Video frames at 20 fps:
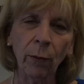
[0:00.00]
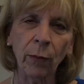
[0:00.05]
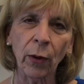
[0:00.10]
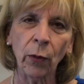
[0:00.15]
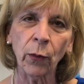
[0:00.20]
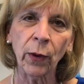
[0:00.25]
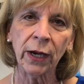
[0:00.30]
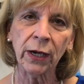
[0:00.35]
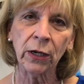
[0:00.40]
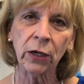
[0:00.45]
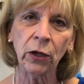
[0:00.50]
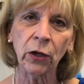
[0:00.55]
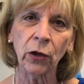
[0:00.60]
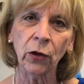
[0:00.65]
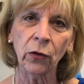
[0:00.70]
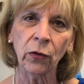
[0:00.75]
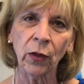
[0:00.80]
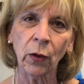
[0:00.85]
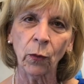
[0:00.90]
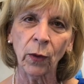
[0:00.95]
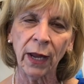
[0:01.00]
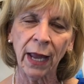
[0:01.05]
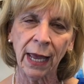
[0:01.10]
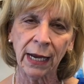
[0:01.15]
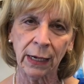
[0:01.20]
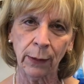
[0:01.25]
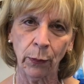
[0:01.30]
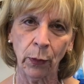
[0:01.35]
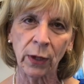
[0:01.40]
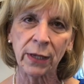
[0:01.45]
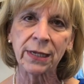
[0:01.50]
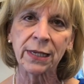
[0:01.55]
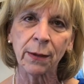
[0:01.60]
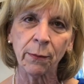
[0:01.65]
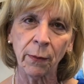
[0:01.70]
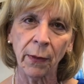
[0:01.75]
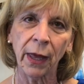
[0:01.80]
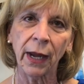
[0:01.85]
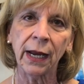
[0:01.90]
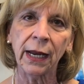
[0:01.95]
But we knew that we had to put
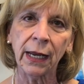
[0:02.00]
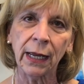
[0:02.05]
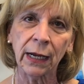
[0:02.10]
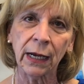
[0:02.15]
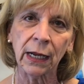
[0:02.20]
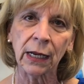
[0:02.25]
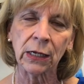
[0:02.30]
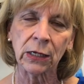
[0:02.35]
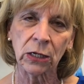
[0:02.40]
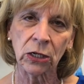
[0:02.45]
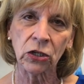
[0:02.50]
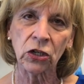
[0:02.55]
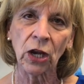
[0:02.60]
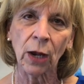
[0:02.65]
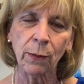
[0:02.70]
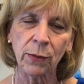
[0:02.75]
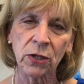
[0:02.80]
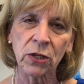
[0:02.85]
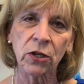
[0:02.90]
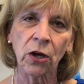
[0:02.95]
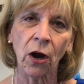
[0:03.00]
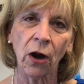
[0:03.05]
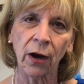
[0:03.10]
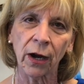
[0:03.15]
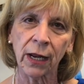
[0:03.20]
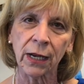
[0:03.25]
some money in it to jumpstart